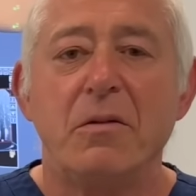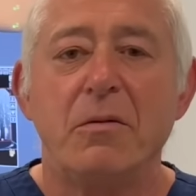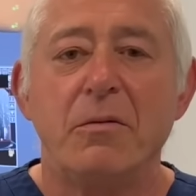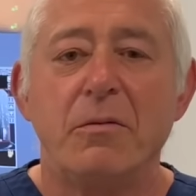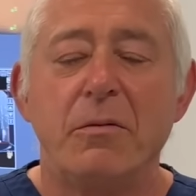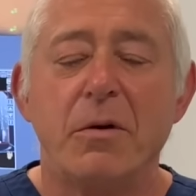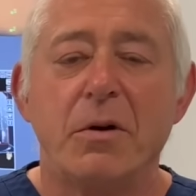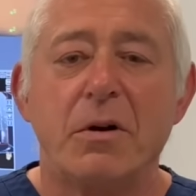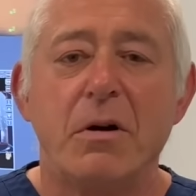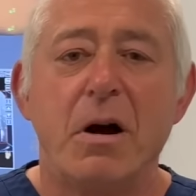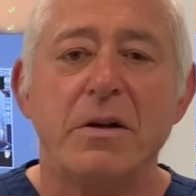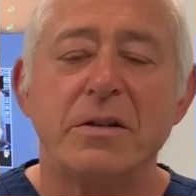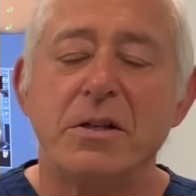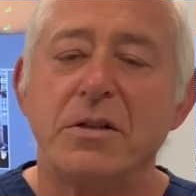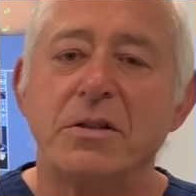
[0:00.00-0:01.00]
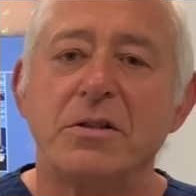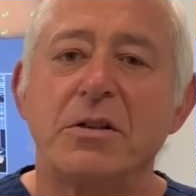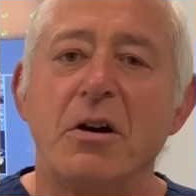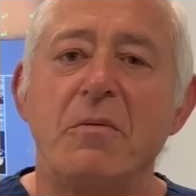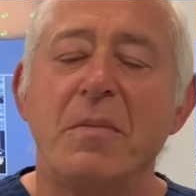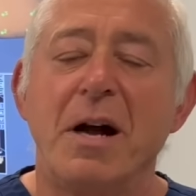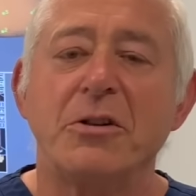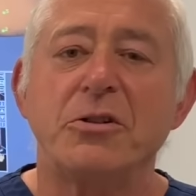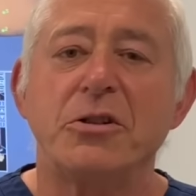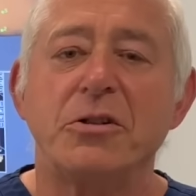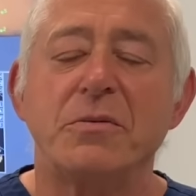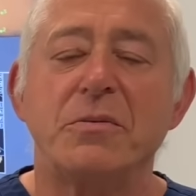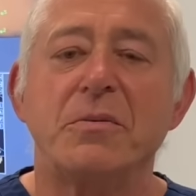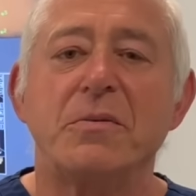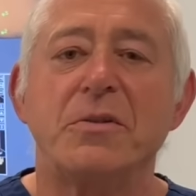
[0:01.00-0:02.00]
We were causing so much
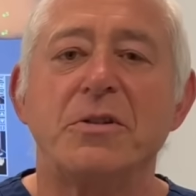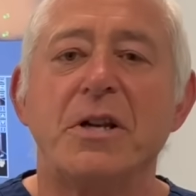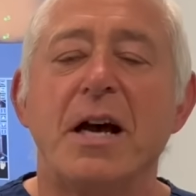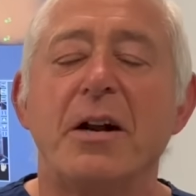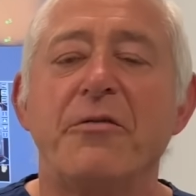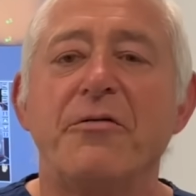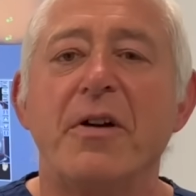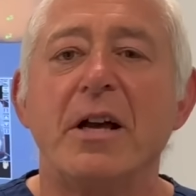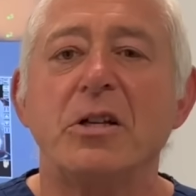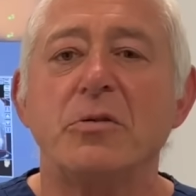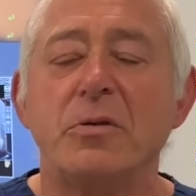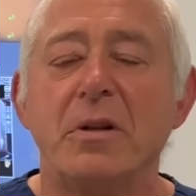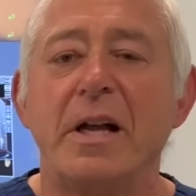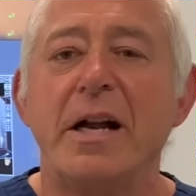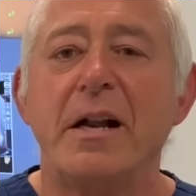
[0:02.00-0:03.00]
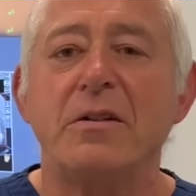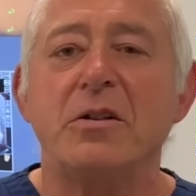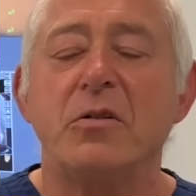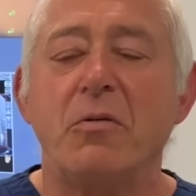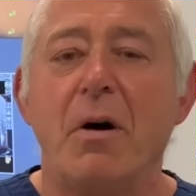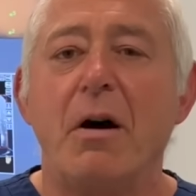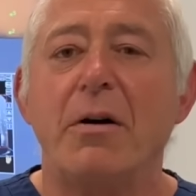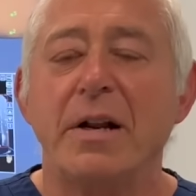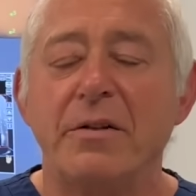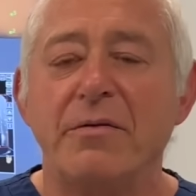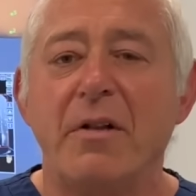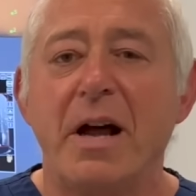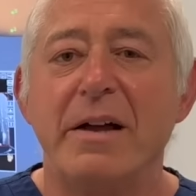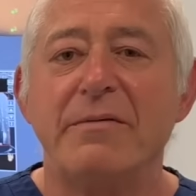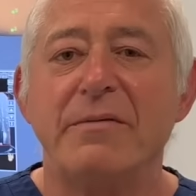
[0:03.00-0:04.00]
side effects related to quality of
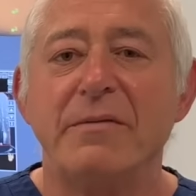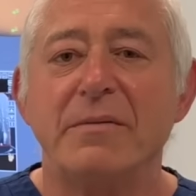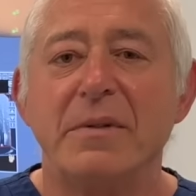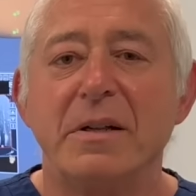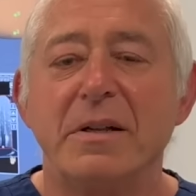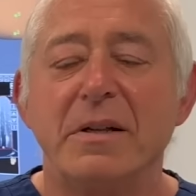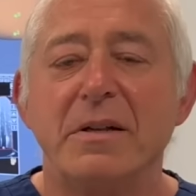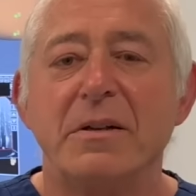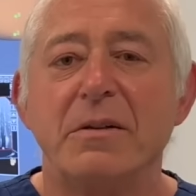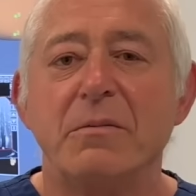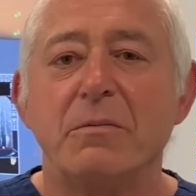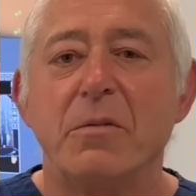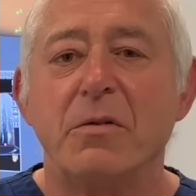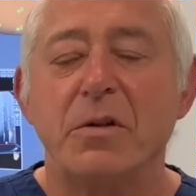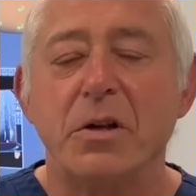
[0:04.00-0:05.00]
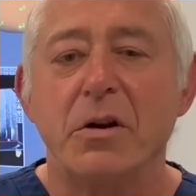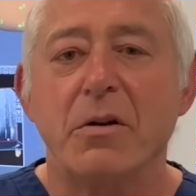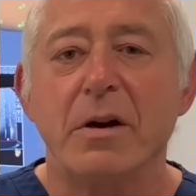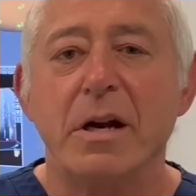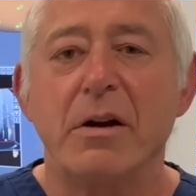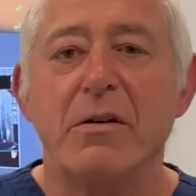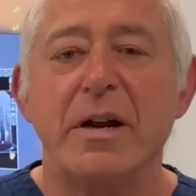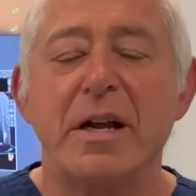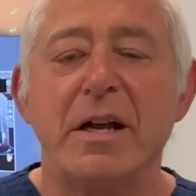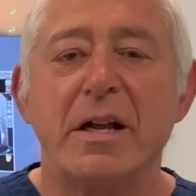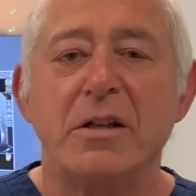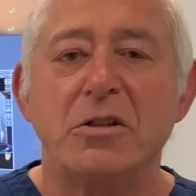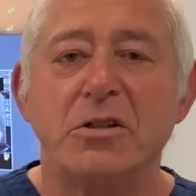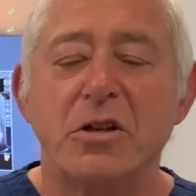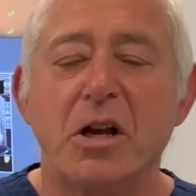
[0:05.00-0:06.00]
life, both urinary
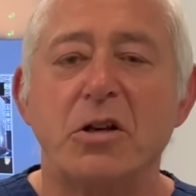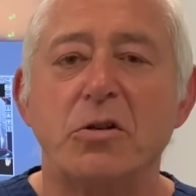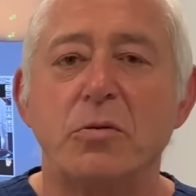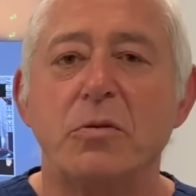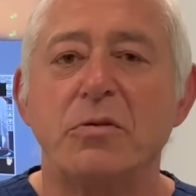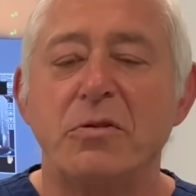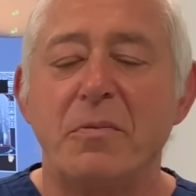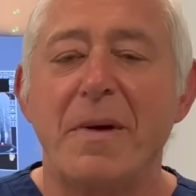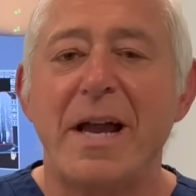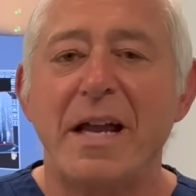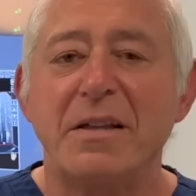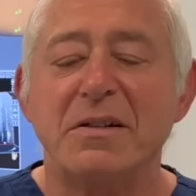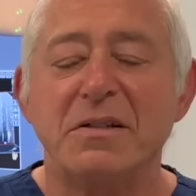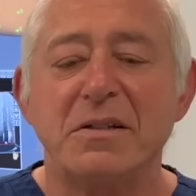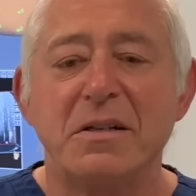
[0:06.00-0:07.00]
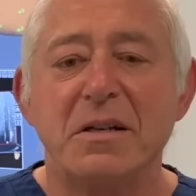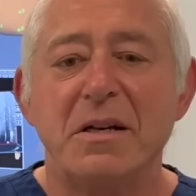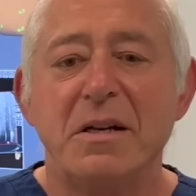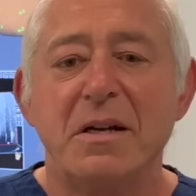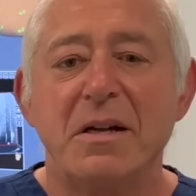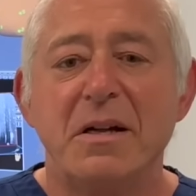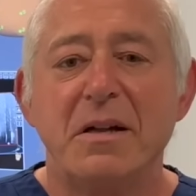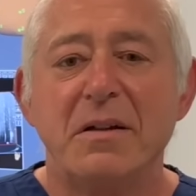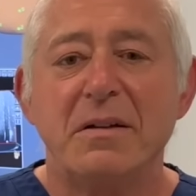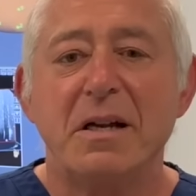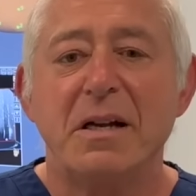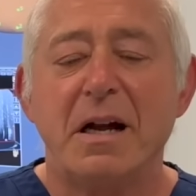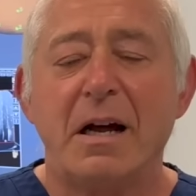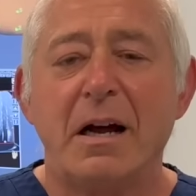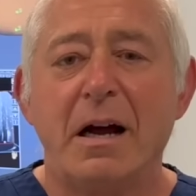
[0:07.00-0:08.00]
and sexual domains,
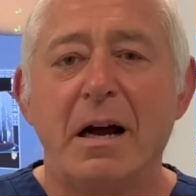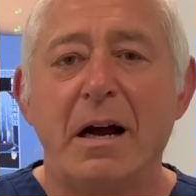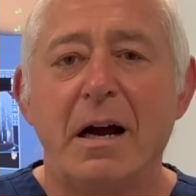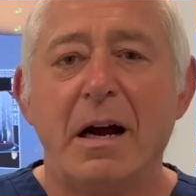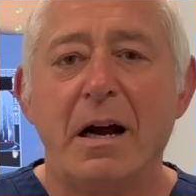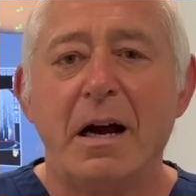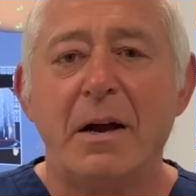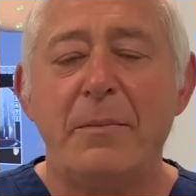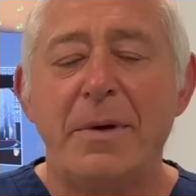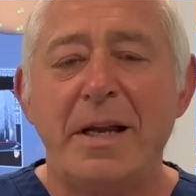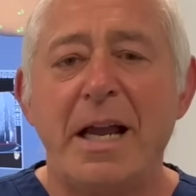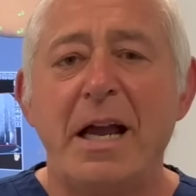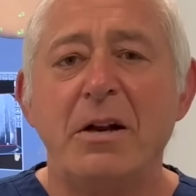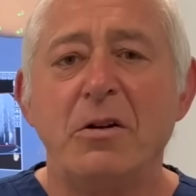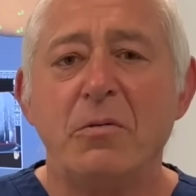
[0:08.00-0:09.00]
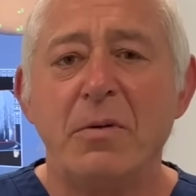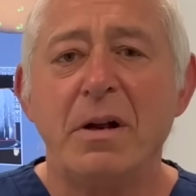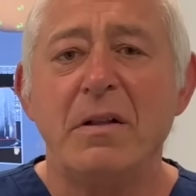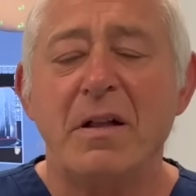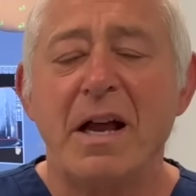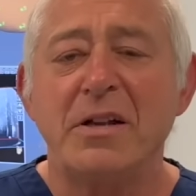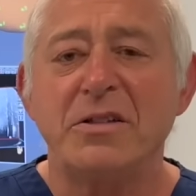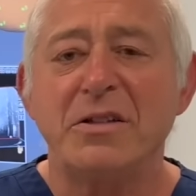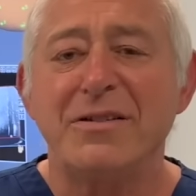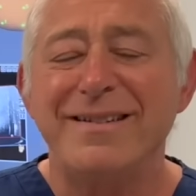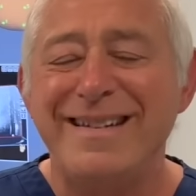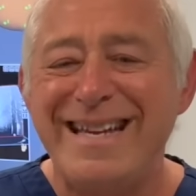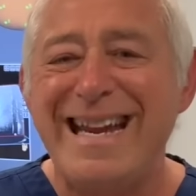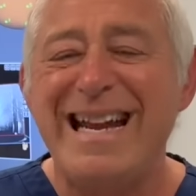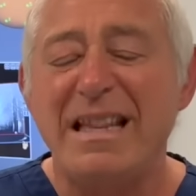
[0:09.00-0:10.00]
that I began to realize there
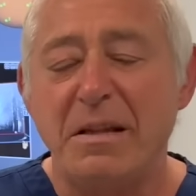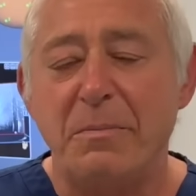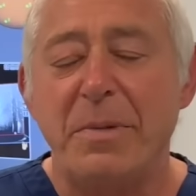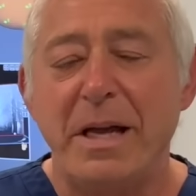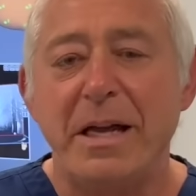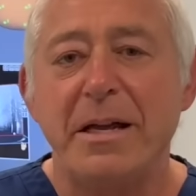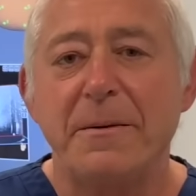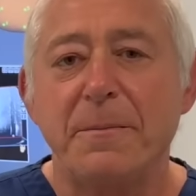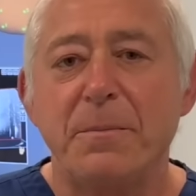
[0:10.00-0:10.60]
needed to be